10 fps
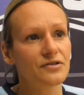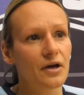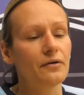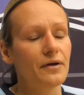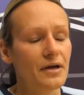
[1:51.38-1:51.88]

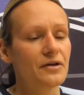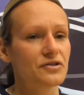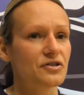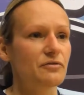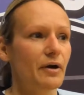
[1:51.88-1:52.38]
So it
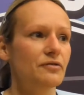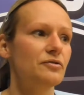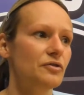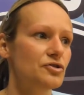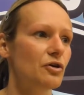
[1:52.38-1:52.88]
is just about
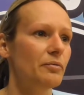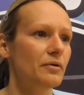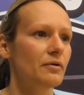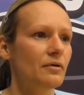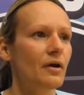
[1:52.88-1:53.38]
doing the job,
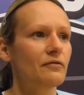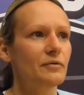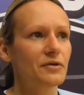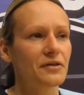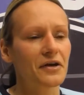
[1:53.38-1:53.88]
and
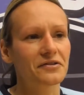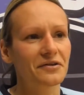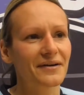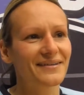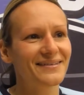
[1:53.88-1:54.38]
hopefully we did that tonight.